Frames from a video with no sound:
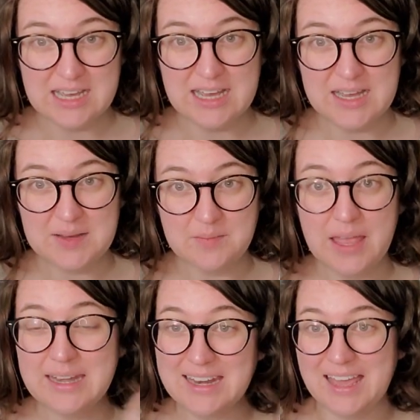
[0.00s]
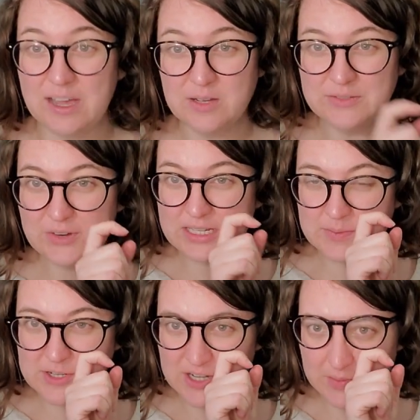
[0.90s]
Um, and I always forget
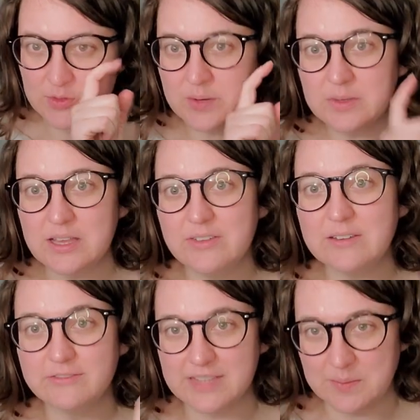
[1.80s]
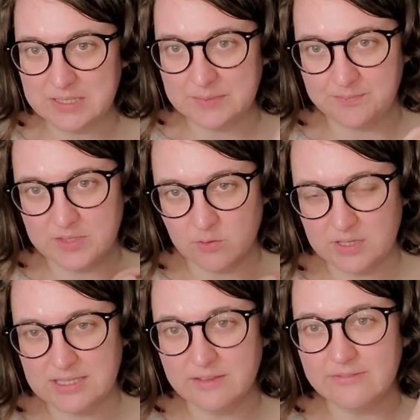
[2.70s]
to mention I'm doing Beloved Flipped. So
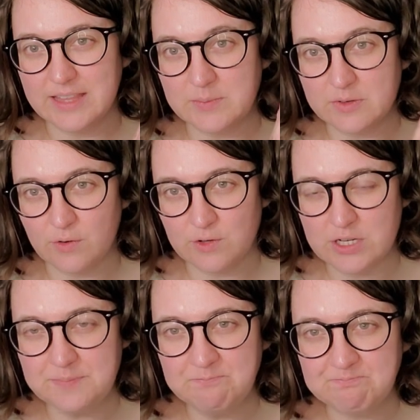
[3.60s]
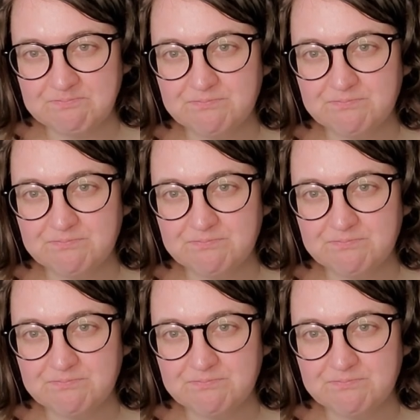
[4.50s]
it is the flipped version.